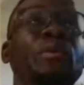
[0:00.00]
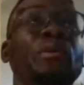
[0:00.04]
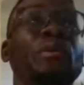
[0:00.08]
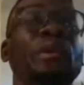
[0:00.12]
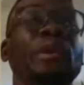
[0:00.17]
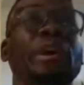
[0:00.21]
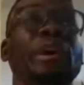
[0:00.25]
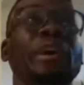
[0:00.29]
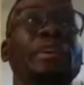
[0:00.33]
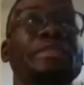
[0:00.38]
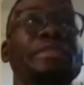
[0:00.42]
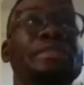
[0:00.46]
what
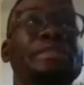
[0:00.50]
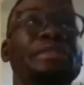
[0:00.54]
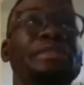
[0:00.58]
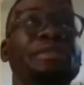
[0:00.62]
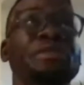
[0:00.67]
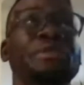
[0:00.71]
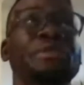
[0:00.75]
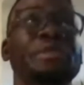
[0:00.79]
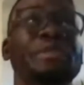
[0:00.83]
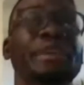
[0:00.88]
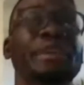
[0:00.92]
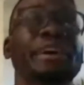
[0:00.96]
I
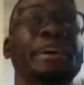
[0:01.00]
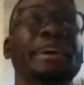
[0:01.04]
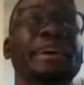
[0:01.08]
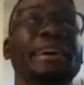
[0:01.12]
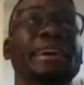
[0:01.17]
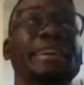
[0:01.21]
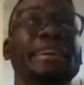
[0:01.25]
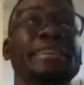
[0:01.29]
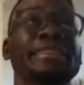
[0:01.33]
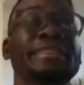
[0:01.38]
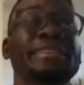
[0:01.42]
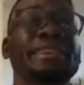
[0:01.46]
understood there
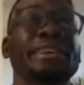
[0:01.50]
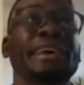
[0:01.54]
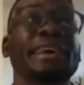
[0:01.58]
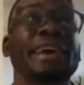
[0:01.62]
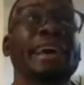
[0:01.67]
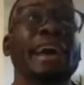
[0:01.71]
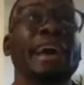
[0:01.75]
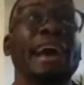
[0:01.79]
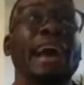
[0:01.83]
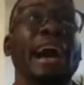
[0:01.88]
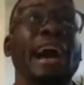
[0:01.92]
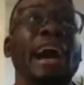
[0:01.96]
is
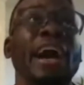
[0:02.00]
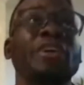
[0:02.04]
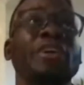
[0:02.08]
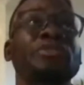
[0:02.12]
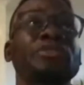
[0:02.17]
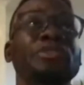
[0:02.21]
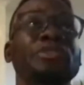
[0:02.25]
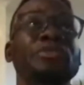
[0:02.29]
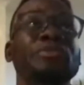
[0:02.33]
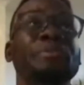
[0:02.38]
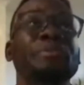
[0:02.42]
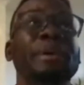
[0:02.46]
how do
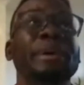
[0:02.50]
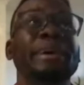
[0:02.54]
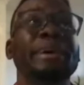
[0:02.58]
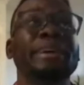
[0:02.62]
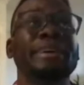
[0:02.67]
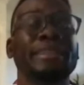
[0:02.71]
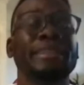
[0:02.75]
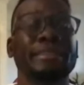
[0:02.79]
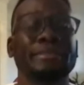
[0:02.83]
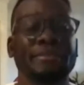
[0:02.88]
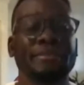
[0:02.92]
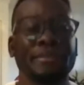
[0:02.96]
you make
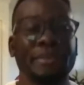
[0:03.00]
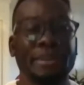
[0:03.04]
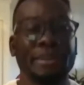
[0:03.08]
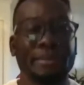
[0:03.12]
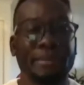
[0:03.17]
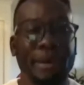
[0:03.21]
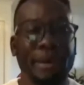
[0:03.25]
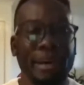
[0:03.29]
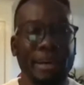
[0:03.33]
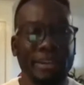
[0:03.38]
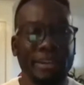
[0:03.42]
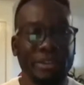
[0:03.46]
the
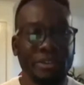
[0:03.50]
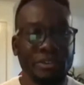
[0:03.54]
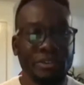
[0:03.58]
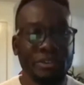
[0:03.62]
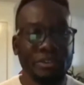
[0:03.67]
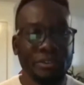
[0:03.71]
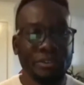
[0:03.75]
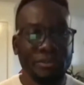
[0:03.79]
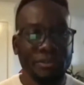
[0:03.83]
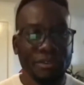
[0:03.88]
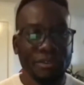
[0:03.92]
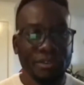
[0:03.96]
feedback
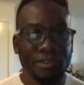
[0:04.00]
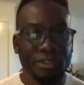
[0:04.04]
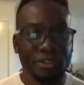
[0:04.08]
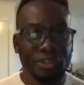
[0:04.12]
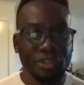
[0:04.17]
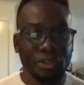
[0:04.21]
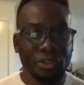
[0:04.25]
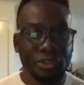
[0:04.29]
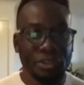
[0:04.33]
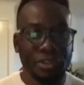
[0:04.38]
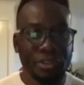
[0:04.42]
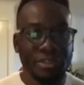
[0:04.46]
useful for the
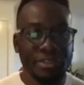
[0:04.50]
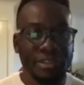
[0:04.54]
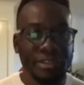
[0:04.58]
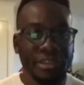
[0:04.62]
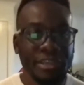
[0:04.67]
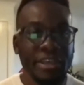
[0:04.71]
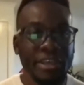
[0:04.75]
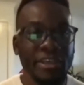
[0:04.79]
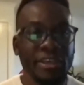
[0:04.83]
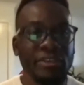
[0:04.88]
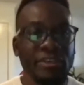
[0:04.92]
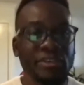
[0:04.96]
student
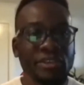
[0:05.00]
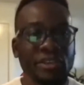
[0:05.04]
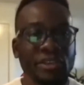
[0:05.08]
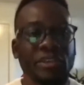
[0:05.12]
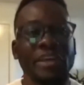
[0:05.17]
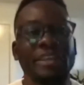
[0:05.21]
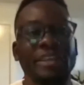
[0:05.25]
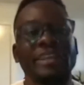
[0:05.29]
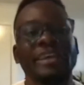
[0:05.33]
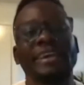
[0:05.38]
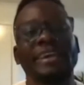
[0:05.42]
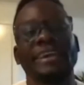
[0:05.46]
so
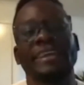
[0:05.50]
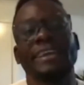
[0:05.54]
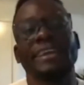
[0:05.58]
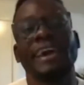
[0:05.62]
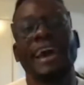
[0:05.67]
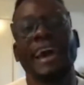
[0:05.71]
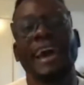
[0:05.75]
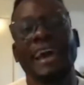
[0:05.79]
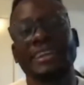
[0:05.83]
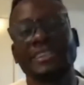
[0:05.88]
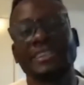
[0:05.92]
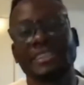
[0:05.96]
that they can
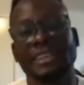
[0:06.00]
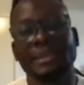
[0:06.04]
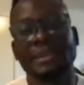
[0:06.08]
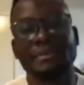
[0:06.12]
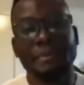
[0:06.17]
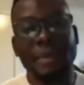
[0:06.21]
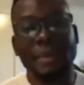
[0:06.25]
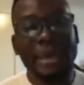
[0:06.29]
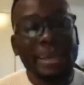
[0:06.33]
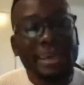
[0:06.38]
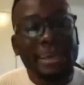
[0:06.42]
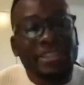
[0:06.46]
actually
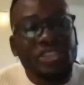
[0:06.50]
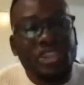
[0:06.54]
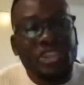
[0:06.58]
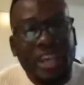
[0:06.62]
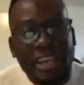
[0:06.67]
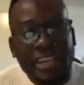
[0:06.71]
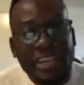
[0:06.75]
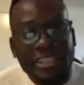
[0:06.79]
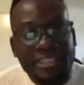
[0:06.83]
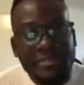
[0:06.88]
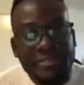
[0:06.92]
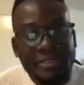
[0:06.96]
make a
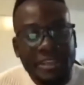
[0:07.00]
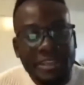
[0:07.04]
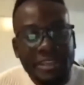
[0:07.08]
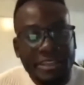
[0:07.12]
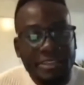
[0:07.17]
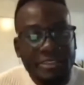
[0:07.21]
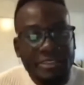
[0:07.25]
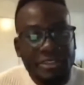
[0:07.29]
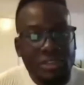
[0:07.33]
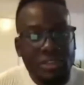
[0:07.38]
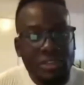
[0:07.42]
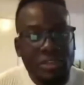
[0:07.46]
change if they
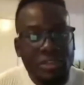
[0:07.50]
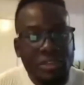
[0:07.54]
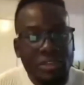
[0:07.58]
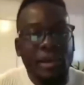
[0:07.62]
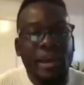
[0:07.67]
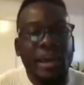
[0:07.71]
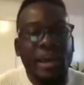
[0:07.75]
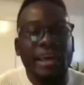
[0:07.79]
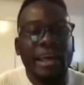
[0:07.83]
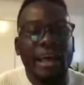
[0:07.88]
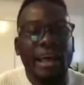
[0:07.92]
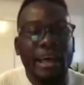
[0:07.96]
need to,
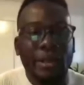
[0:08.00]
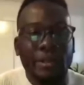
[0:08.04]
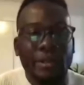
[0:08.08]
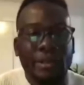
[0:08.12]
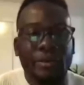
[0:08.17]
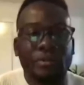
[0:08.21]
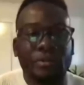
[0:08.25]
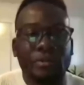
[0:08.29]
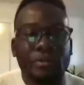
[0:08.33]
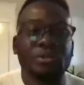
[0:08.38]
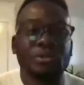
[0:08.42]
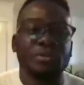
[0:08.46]

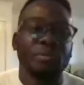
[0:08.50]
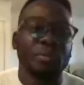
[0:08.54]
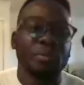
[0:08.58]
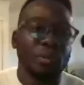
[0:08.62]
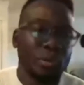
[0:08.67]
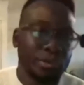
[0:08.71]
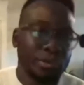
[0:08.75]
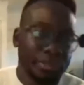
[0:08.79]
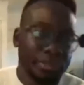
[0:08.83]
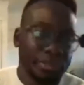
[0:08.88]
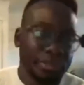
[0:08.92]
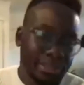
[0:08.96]
that will
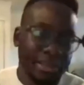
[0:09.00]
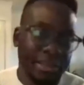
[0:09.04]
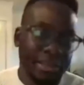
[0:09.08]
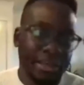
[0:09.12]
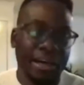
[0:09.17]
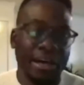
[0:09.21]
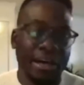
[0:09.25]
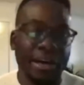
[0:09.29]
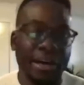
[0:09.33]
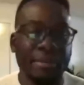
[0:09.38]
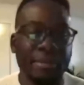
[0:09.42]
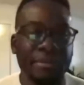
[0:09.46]
support
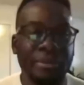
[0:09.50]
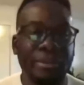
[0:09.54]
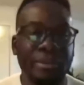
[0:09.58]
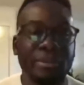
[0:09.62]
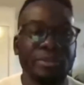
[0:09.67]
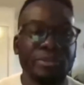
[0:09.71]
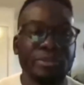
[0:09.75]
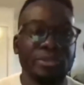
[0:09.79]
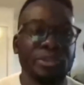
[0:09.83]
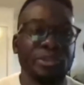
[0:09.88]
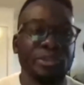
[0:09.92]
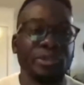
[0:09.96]
their
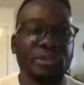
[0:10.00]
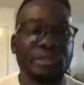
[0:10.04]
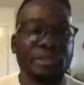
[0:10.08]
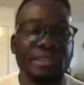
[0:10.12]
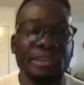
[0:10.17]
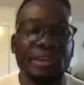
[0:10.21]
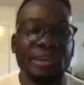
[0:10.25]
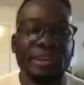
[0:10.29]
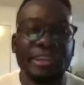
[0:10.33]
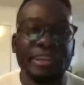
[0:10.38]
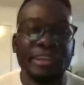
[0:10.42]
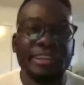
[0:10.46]
continuous
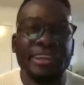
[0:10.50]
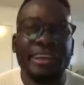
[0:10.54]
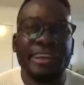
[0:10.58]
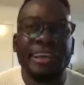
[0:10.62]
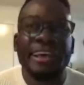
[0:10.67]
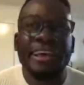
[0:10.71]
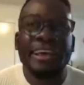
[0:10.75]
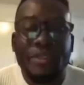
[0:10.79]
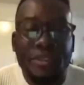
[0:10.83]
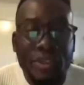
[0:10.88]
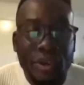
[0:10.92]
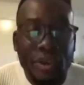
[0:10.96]
learning.
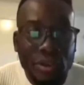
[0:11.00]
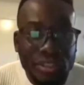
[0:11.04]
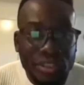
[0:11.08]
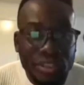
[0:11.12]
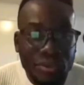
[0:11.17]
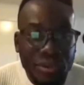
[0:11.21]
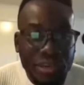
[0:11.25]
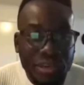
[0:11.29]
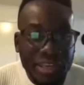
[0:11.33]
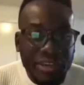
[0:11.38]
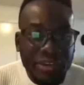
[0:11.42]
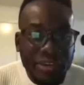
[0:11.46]
Those are
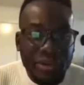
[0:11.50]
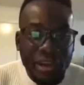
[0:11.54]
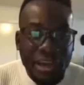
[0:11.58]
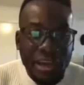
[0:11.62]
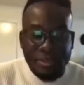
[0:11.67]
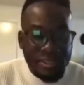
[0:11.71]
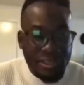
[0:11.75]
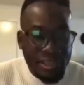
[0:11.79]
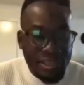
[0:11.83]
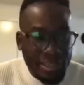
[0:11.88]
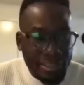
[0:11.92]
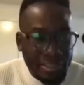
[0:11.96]
really
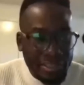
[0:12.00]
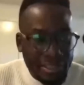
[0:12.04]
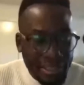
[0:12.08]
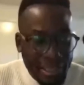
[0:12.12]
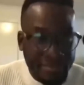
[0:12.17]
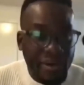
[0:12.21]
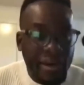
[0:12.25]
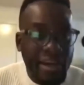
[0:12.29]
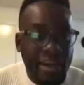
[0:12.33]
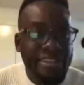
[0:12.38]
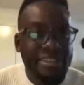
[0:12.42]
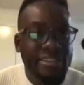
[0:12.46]
solid
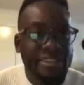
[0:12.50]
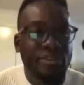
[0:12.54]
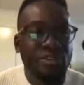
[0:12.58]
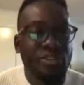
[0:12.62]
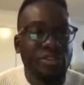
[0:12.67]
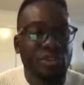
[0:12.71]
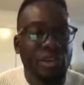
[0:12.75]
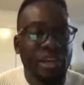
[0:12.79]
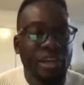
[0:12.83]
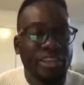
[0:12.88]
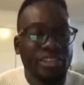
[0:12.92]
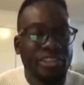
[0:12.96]
advice or
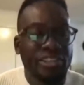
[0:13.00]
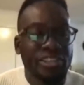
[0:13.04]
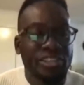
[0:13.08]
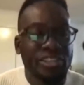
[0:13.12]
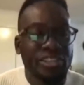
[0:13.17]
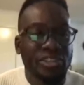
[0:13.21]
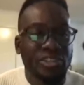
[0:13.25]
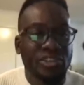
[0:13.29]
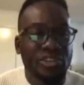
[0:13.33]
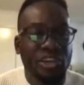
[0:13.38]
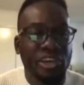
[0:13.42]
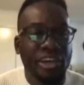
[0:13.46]
strategies
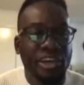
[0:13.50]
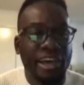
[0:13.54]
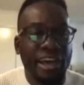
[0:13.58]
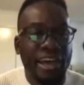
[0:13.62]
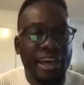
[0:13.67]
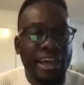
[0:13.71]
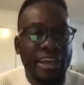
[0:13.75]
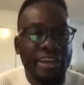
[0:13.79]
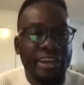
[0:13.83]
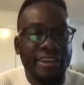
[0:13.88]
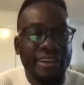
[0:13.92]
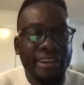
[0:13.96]
to share.
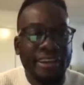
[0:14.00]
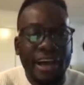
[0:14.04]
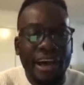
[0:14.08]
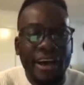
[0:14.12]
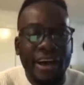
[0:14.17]
And